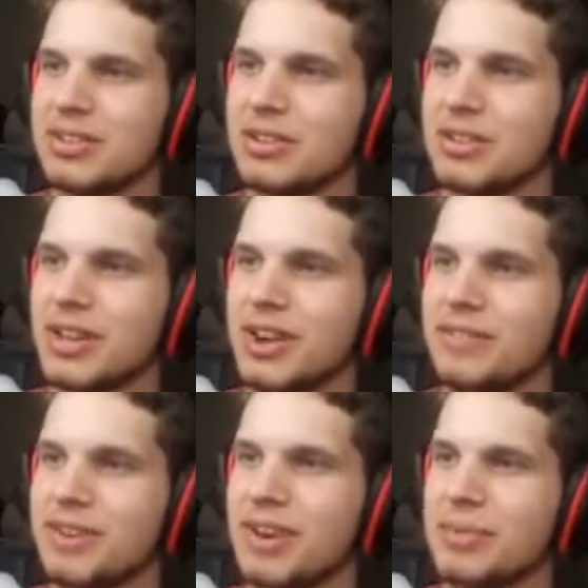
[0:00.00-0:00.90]
Oh, yeah, I
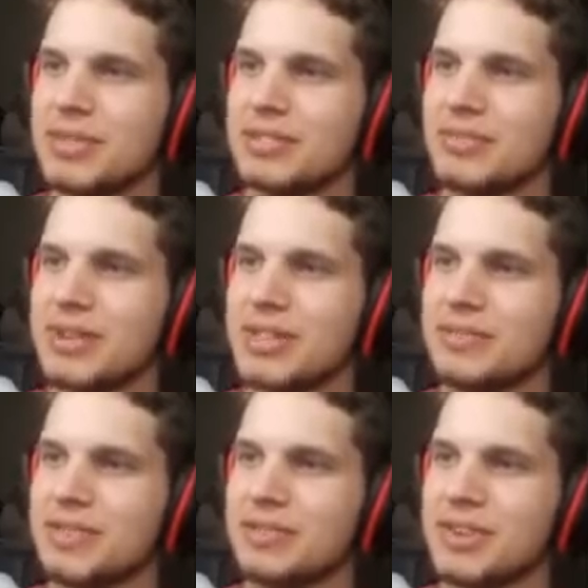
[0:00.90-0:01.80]
forget about this
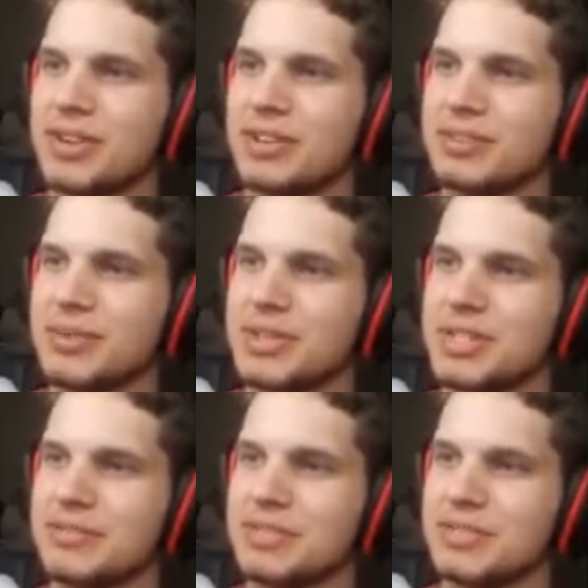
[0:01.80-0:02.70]
mineshaft over here. This
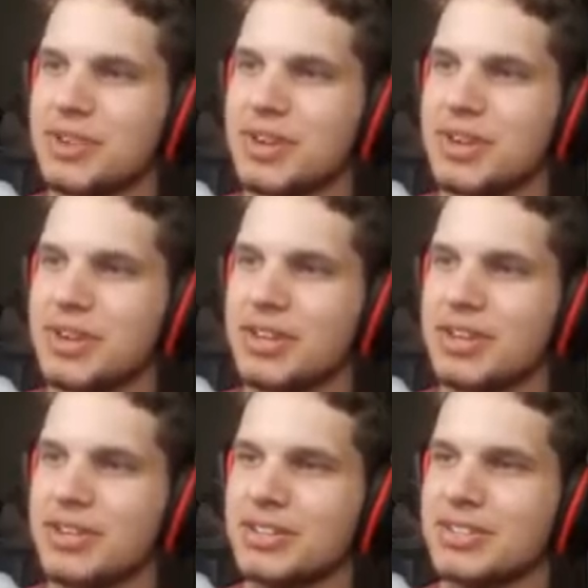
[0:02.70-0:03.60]
mineshaft's grade
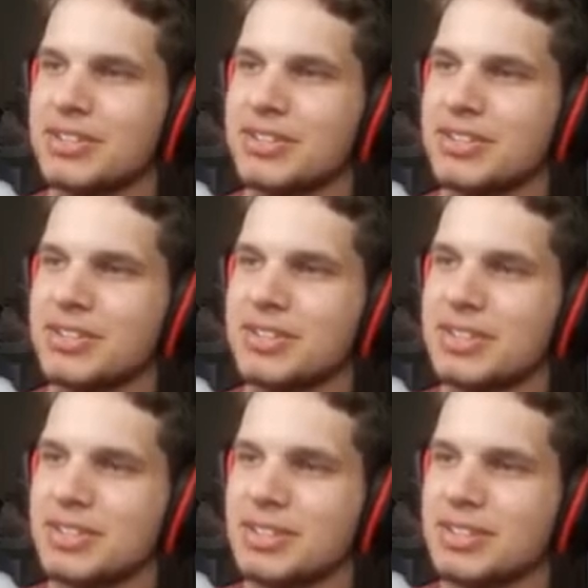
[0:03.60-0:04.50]

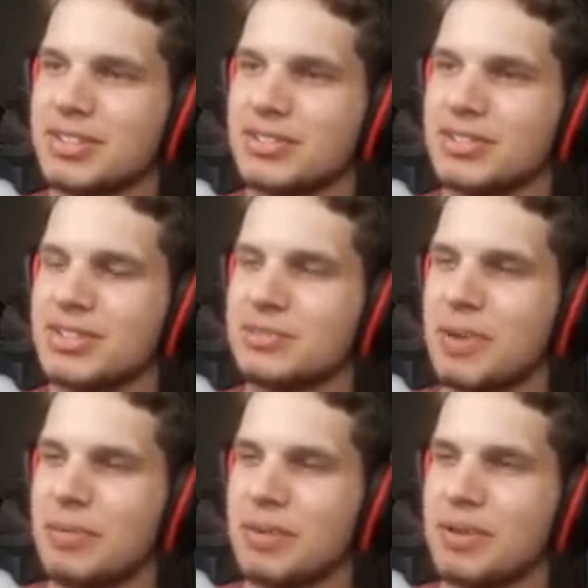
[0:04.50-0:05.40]
A. This is
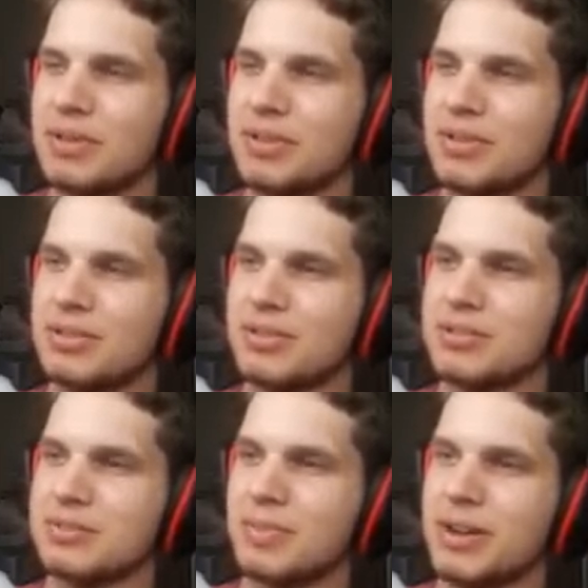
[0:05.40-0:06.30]
probably... The
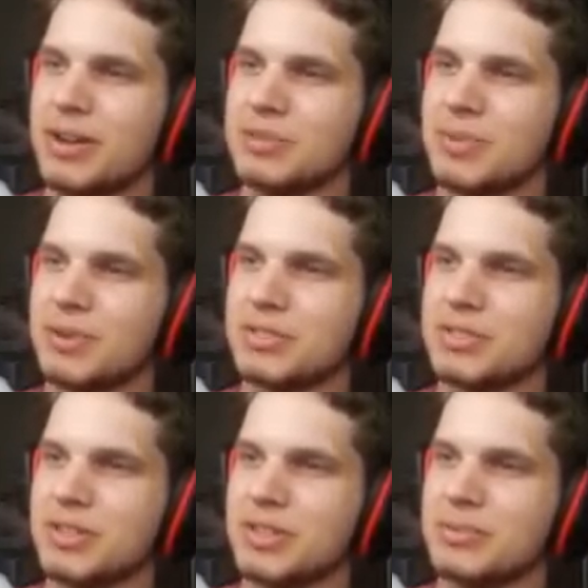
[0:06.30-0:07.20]
spider spawner's
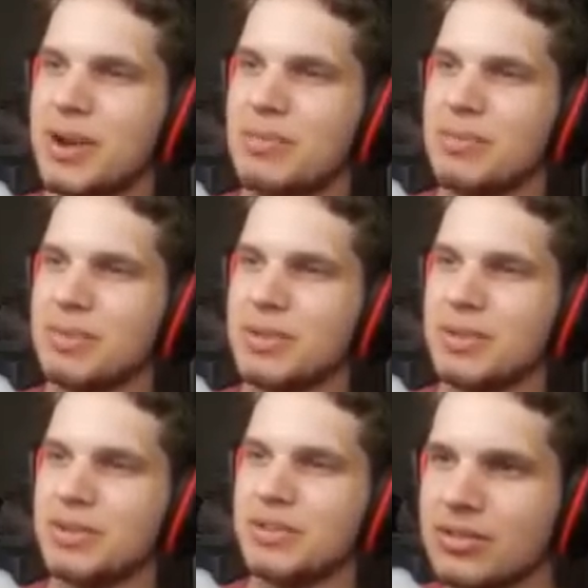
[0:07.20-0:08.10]
near here, probably.
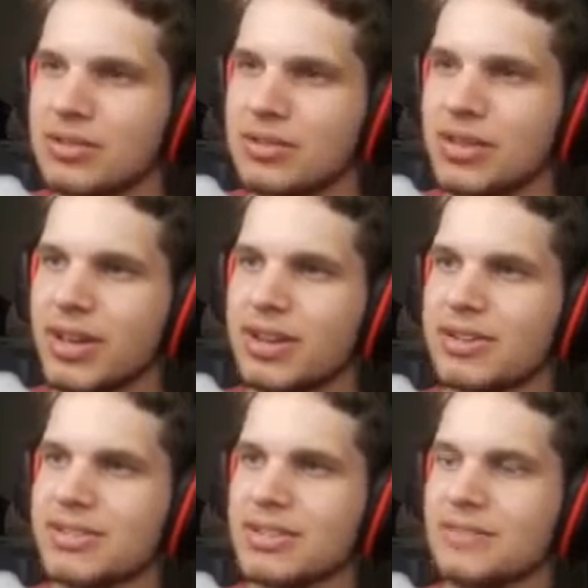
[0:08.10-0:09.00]
Yeah, it
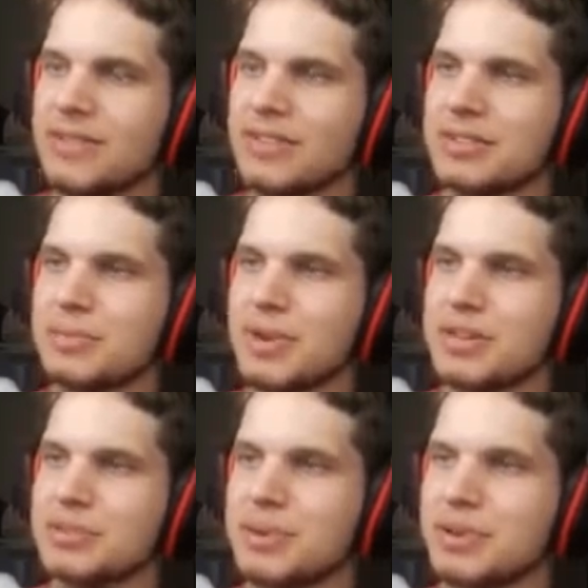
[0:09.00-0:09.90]
is. I found the spider
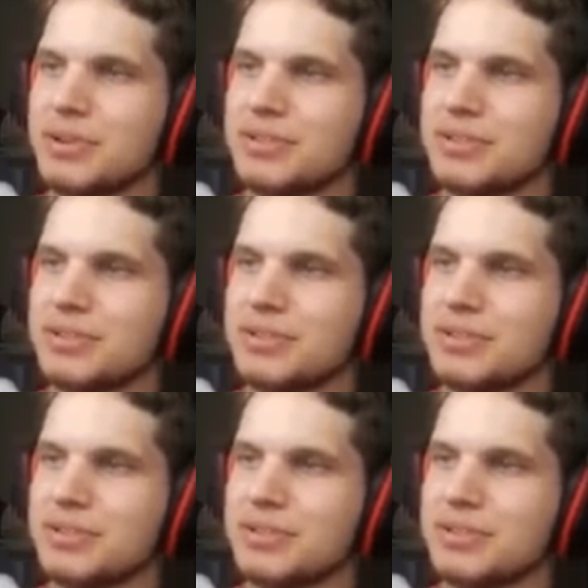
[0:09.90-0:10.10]
spawner.